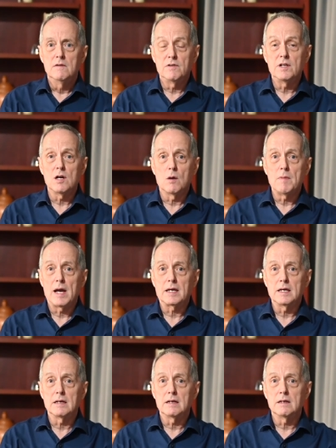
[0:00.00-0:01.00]
video
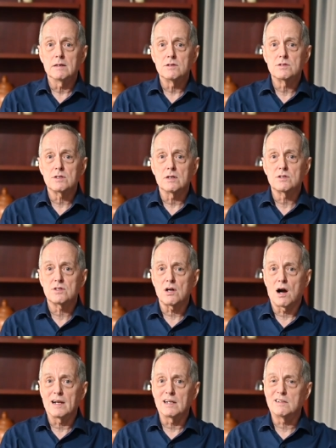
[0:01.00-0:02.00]
making is
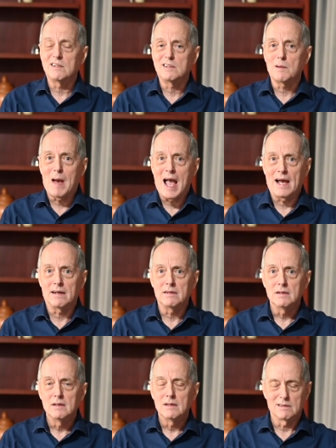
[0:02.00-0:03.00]
starting to demand